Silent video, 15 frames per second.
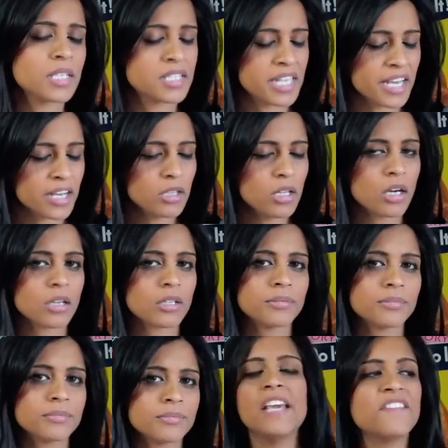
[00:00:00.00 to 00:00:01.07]
Take a look.
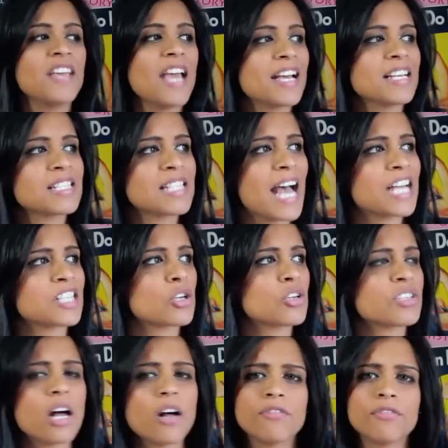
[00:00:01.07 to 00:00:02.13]
If yes, ask
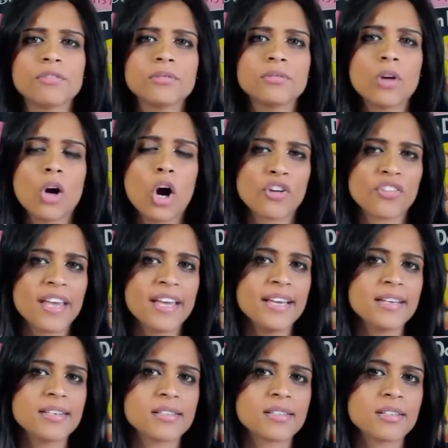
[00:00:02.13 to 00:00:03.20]
yourself, are they
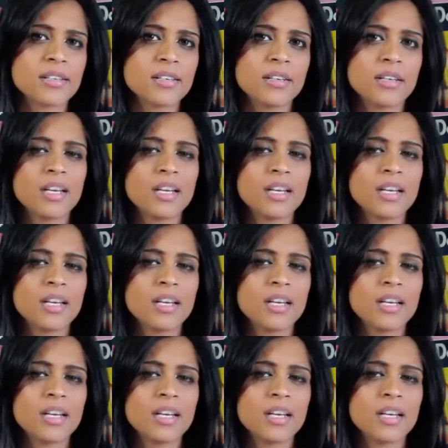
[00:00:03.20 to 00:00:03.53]
his?